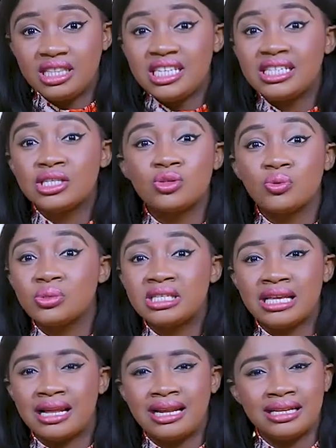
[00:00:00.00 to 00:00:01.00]
This is so
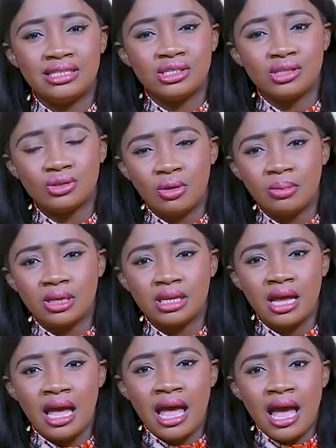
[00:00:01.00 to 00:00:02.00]
sad and disturbing.
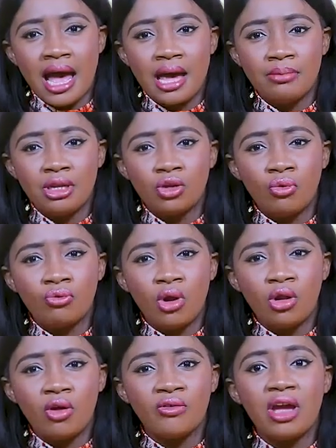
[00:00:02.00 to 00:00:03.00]
I mean, the
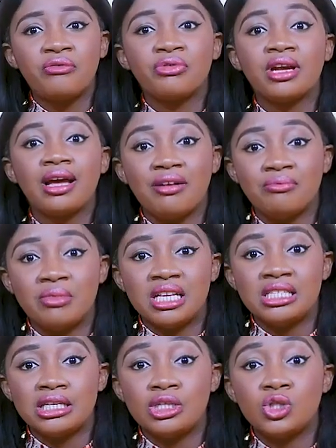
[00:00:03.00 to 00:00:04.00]
role of every
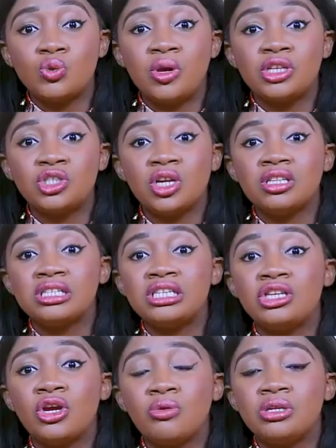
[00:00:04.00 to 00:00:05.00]
government is to ensure the
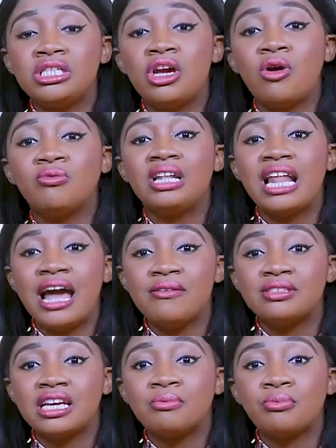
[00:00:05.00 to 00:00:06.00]
security of
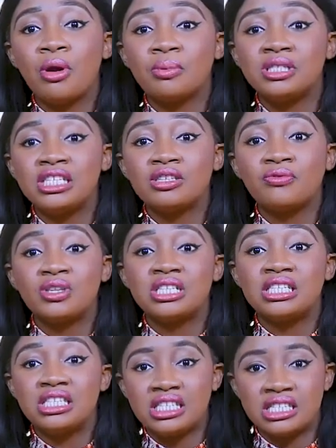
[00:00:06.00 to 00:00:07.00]
lives and properties of the
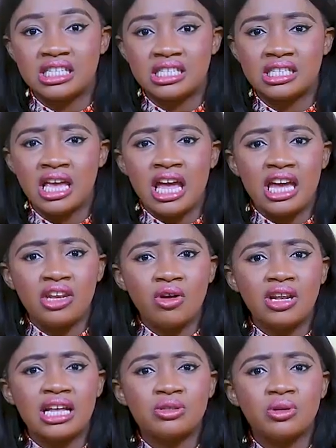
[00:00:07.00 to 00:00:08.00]
citizens in
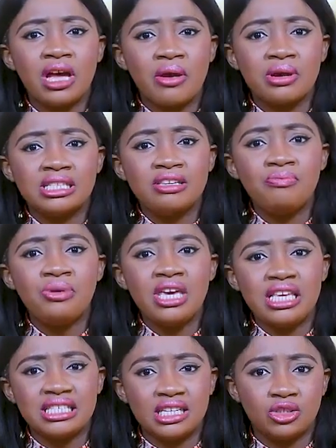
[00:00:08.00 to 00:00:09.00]
order to guarantee
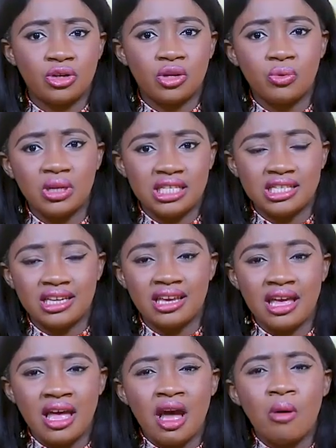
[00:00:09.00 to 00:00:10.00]
peace and tranquility.
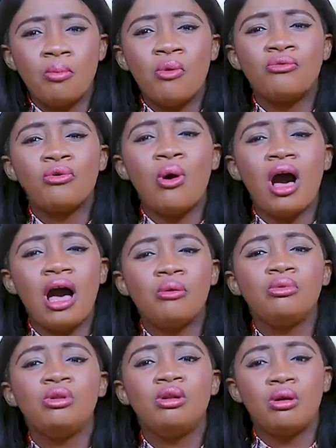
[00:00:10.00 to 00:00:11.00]
But for
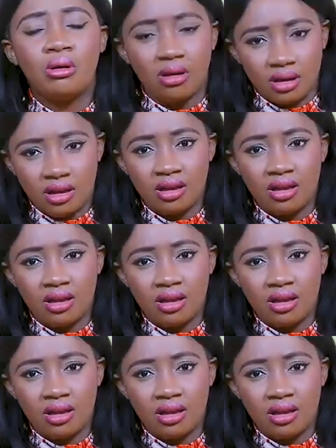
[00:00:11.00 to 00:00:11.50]
how long?